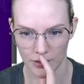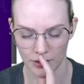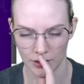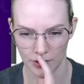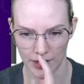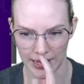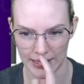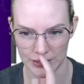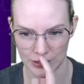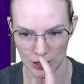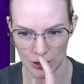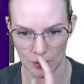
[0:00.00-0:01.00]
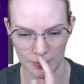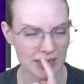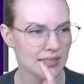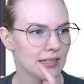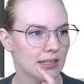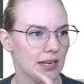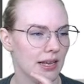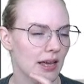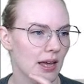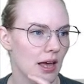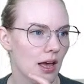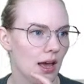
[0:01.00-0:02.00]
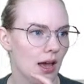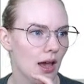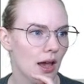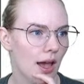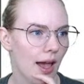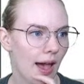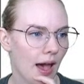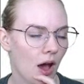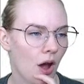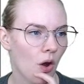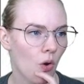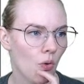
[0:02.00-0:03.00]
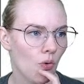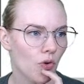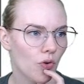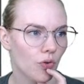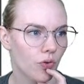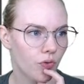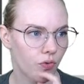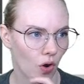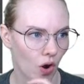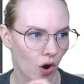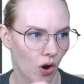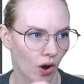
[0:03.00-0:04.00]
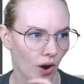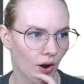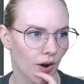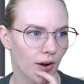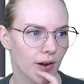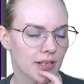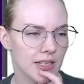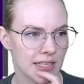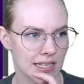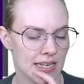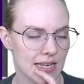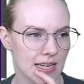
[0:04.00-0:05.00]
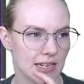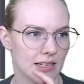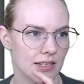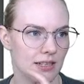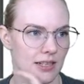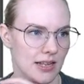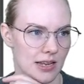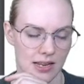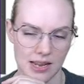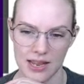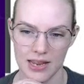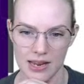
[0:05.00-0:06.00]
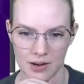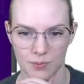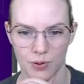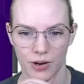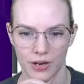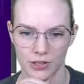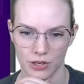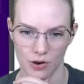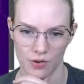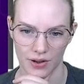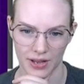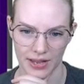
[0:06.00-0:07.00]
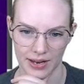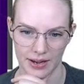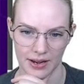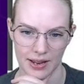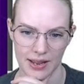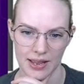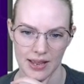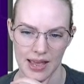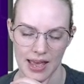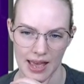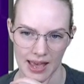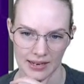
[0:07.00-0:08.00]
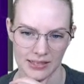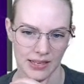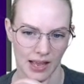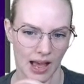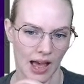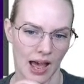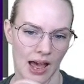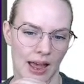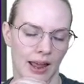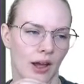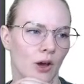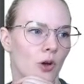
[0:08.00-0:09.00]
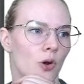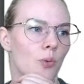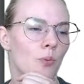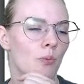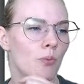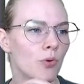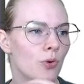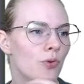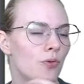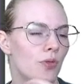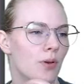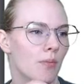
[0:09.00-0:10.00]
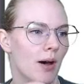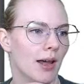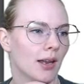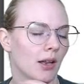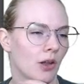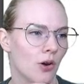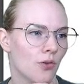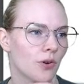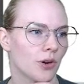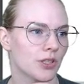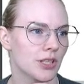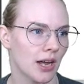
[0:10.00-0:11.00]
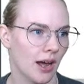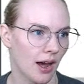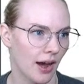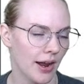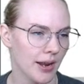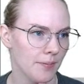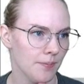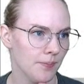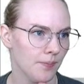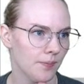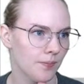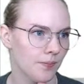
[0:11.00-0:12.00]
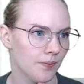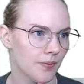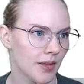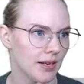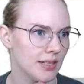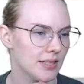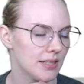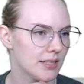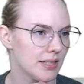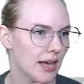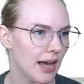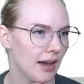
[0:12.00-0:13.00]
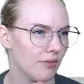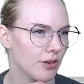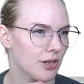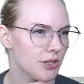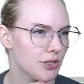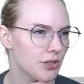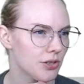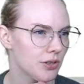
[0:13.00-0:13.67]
Okay, so basically, how far did the input token xi move the model over time? And is this the average?